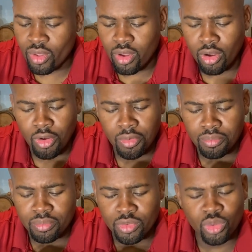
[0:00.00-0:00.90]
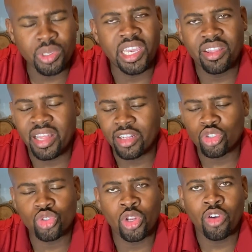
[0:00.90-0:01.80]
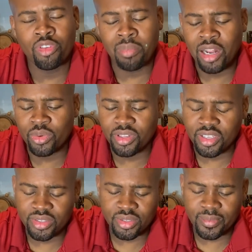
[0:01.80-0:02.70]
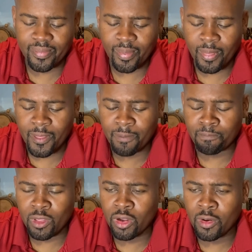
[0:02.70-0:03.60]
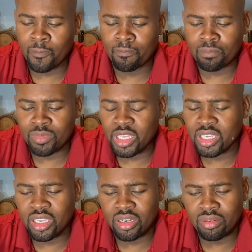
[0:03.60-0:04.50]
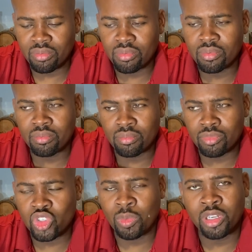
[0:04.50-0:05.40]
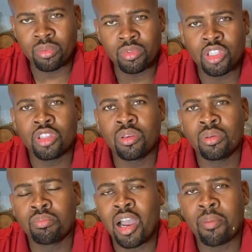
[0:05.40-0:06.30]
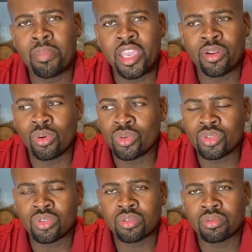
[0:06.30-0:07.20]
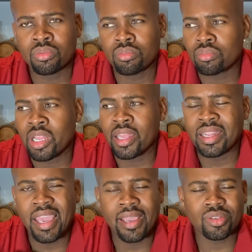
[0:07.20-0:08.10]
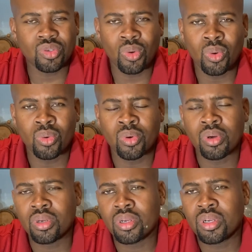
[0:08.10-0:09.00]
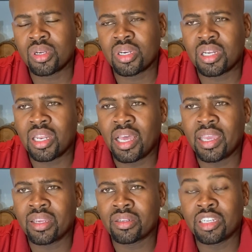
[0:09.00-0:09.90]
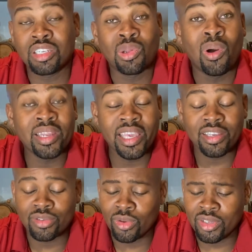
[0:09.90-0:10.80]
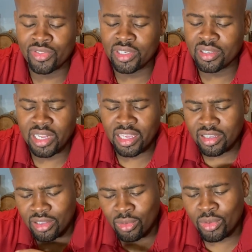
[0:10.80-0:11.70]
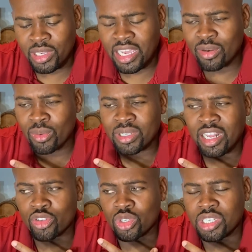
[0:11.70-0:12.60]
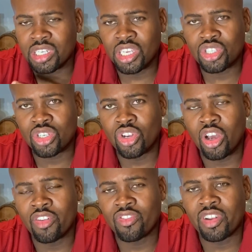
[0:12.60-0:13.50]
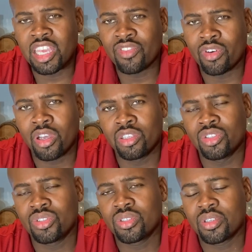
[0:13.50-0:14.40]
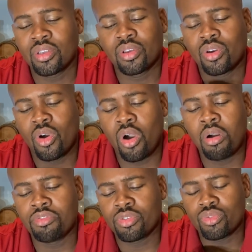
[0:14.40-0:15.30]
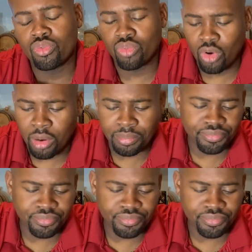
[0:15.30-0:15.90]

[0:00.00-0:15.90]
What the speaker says: You get that straight off the bat with this. Thinking some of the Barbados, like the XO, like the Dolly XO even, like, you know, you get those kind of traditional flavors of rum.